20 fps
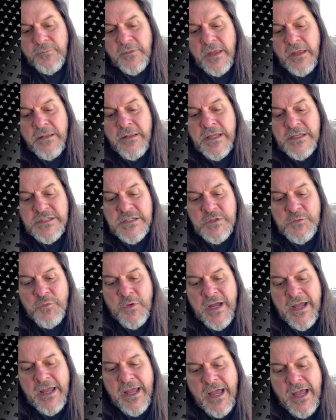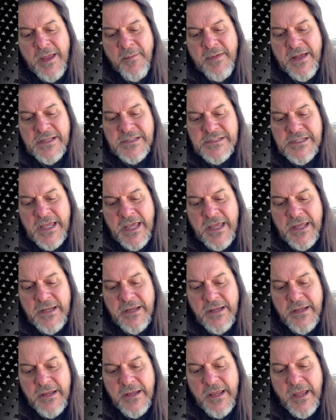And this is why I am outside.
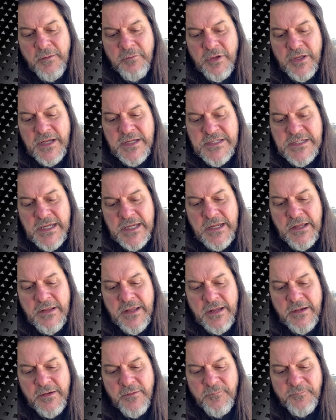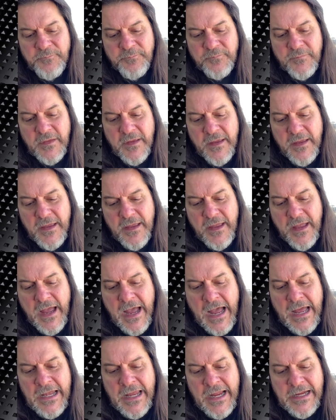We're going to tell you that
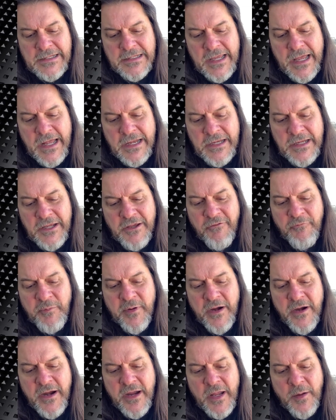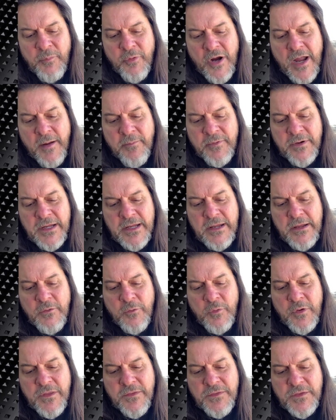I like the idea of pairing a property
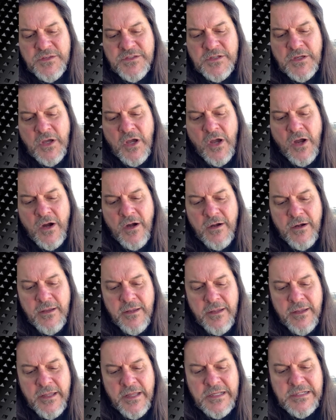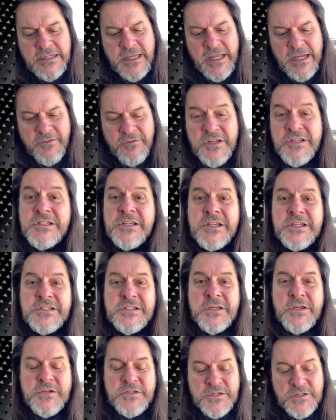with a cigar. It's kind of just an
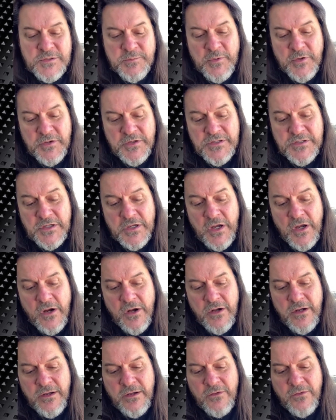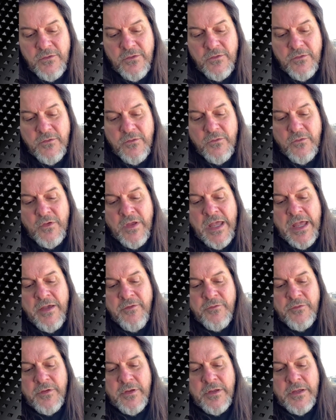excuse to smoke a cigar and
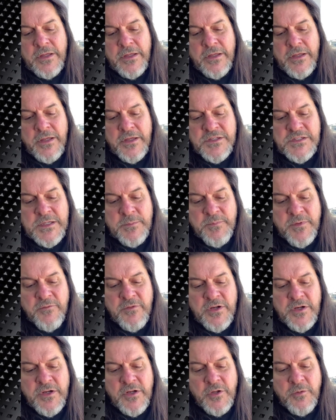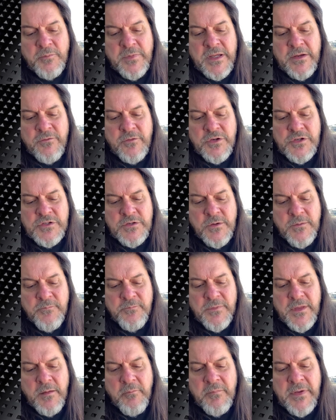have a sip of an adult beverage.
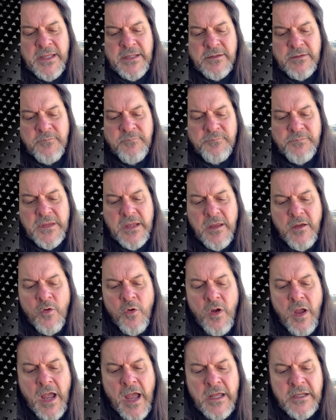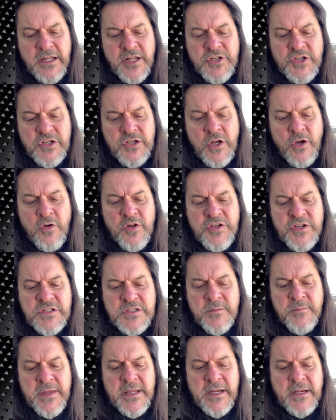But I'll let you know in just
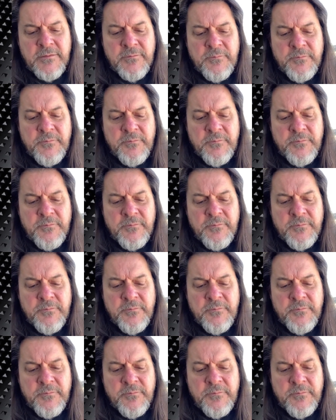a minute